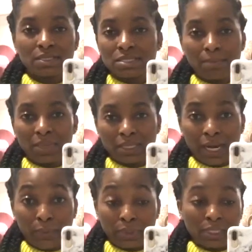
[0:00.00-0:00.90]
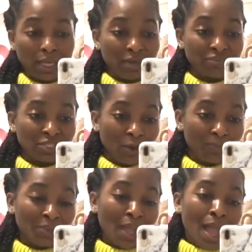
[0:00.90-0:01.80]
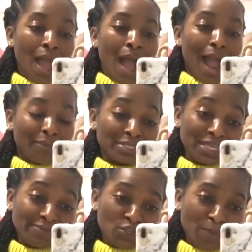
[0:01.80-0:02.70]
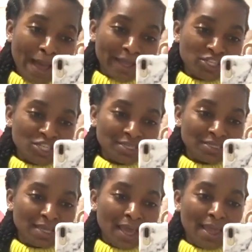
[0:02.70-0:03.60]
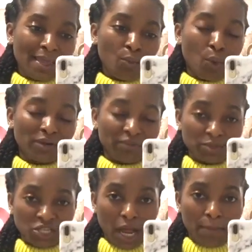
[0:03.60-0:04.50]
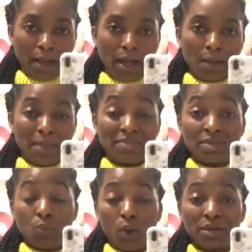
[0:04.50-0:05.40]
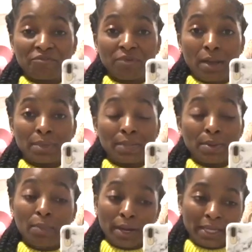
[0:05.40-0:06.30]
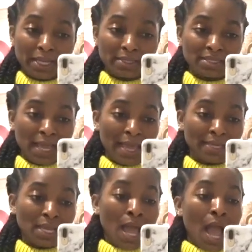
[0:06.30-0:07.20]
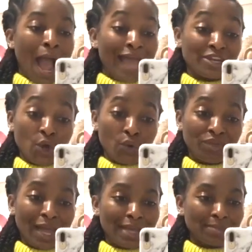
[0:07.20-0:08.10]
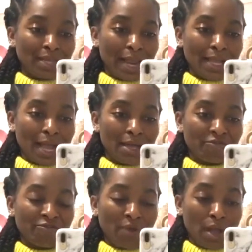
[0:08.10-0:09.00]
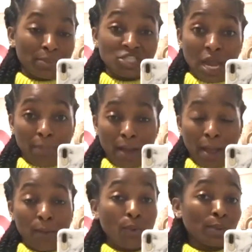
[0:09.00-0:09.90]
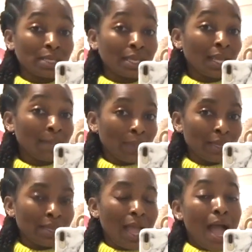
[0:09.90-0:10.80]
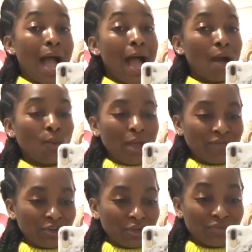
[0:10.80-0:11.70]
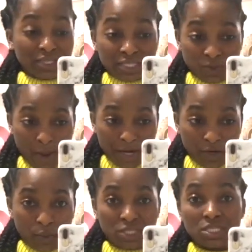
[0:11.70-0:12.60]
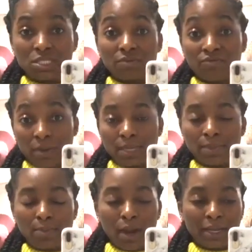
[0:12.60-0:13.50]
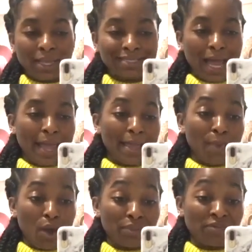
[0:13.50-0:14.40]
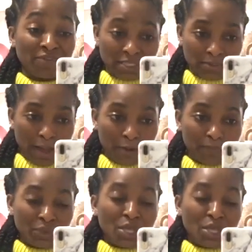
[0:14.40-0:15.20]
it's something that I really love. So I received two packages today, one from ShopBop and then one from Neiman Marcus. And I know the item that I got from ShopBop I will be keeping. However, this sweater, which is from Neiman Marcus, I am on the fence about.